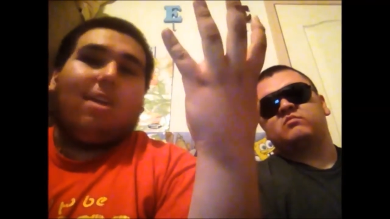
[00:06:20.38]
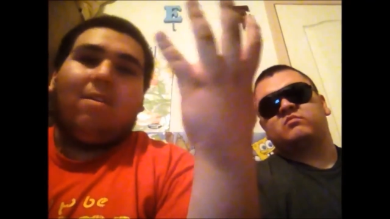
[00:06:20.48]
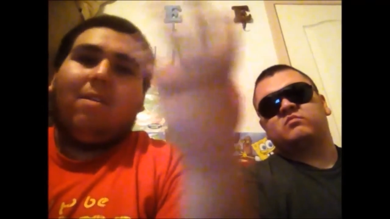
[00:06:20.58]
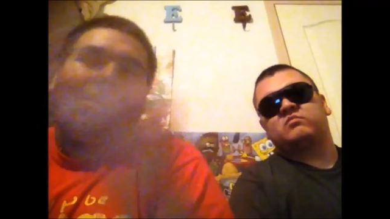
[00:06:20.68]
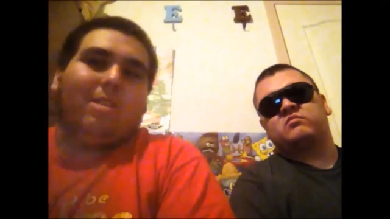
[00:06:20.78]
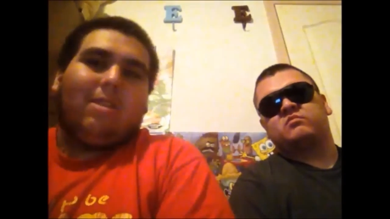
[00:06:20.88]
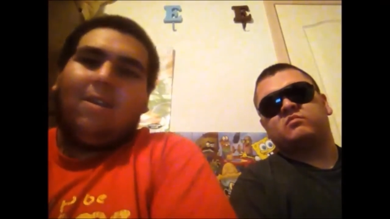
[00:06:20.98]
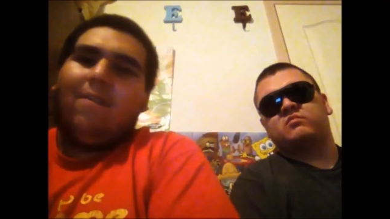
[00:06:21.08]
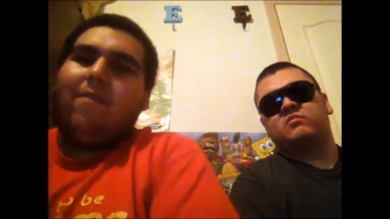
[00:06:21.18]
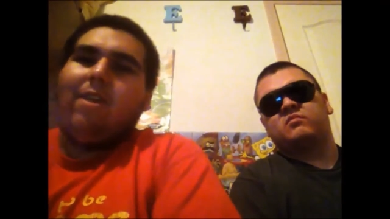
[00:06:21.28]
Speaker 1: and all that
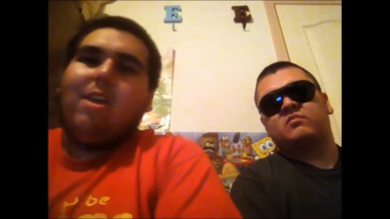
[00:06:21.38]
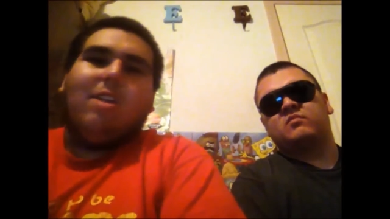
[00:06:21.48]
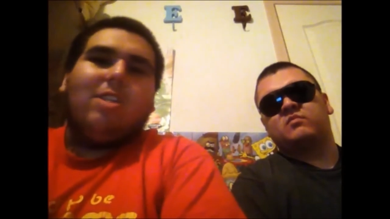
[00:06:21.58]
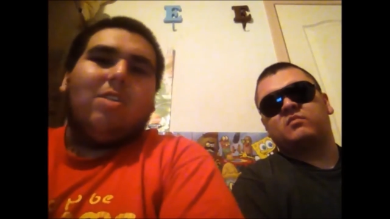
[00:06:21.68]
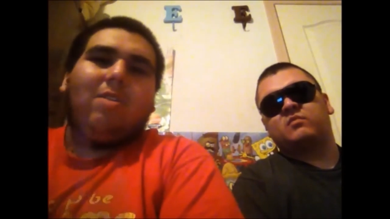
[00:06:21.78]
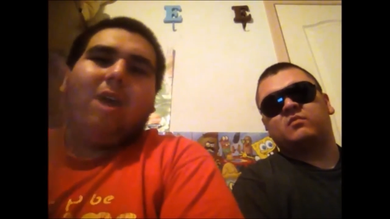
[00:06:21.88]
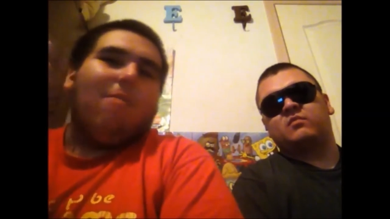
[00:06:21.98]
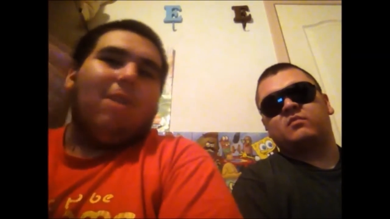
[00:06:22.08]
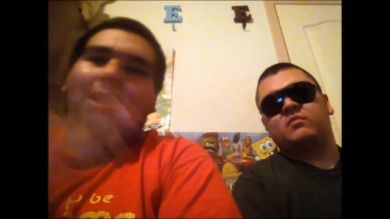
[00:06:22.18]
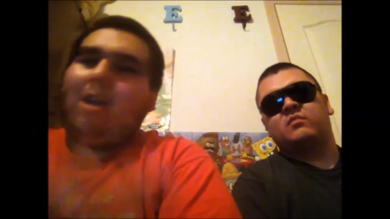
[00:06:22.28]
stuff. So
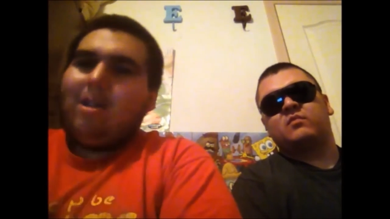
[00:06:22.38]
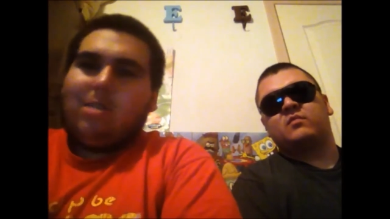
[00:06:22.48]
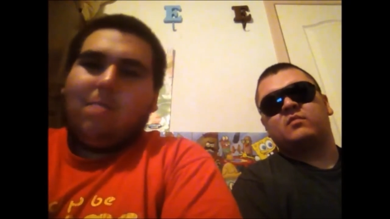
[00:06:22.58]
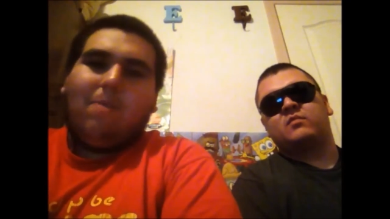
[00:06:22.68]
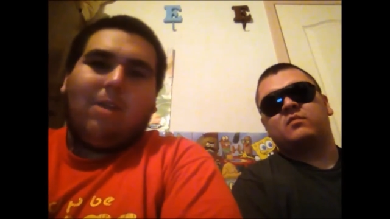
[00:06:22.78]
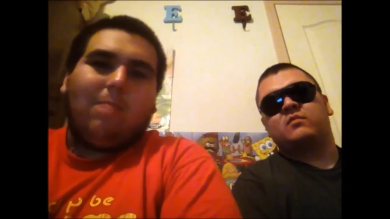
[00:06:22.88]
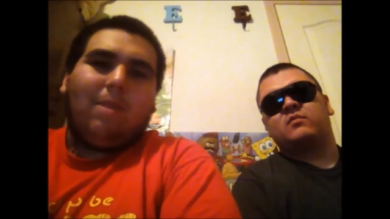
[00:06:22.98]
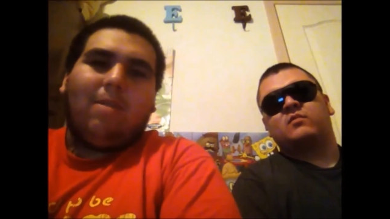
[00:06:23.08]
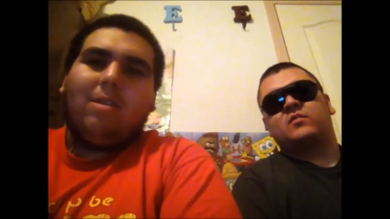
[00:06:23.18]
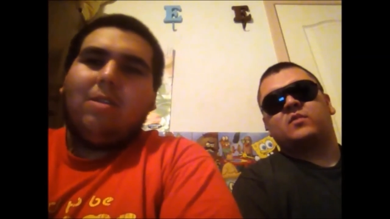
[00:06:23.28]
that one also bugged
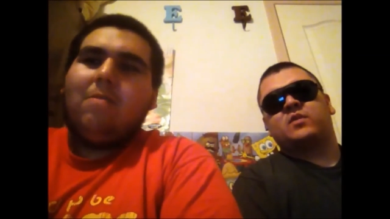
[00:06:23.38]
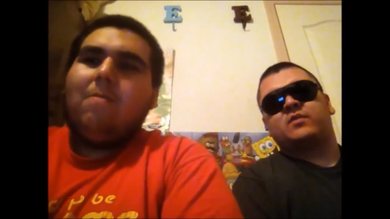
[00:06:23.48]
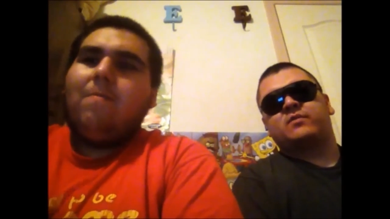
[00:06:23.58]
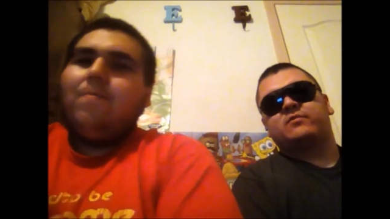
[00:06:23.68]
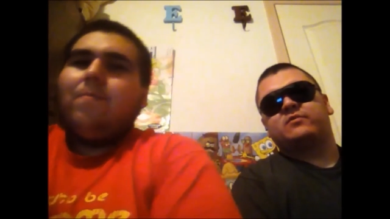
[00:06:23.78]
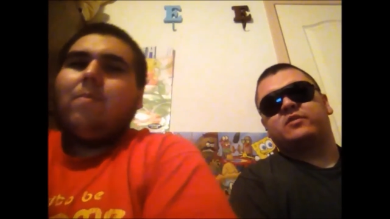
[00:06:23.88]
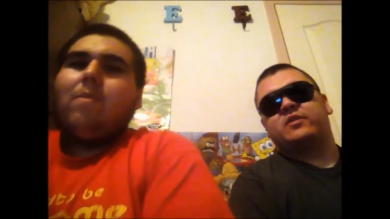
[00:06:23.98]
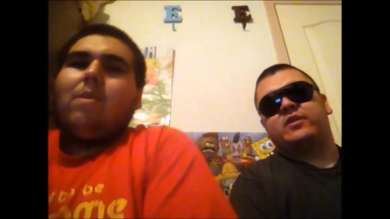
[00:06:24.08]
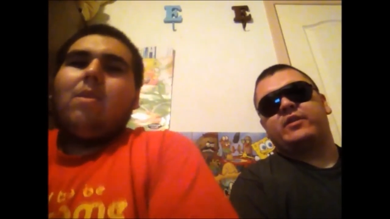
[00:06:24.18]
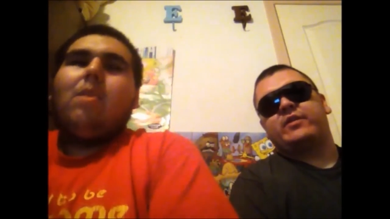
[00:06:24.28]
me there too.
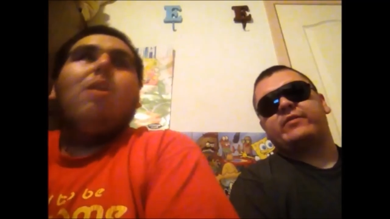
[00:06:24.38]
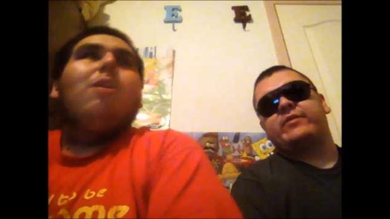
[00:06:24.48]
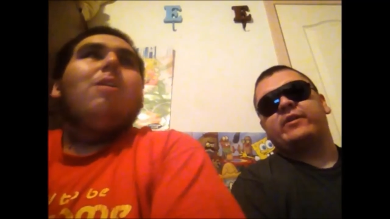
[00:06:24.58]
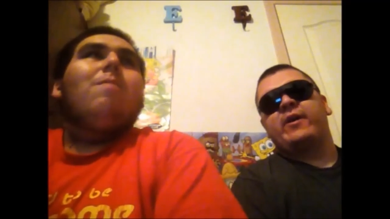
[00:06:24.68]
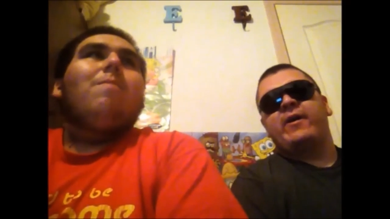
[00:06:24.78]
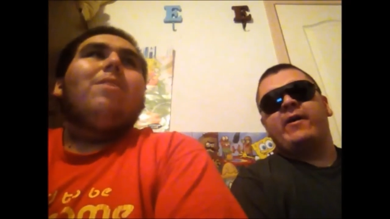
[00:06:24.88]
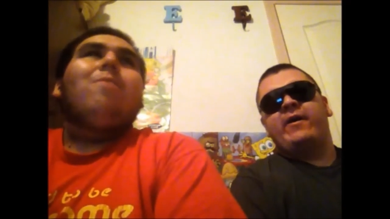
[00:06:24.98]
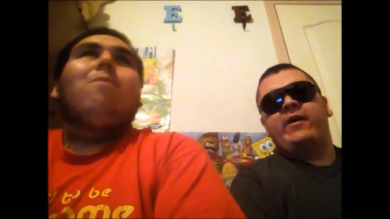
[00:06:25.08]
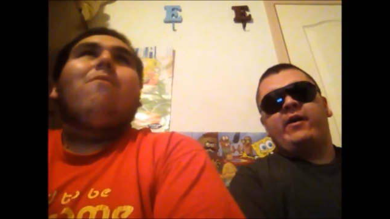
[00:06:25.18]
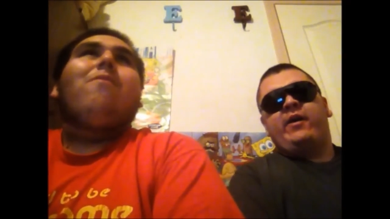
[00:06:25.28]
But
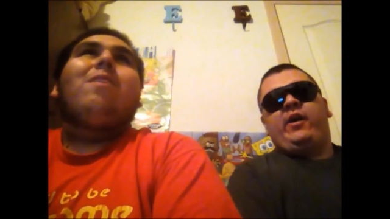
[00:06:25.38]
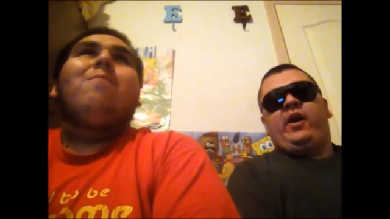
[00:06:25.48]
there were funny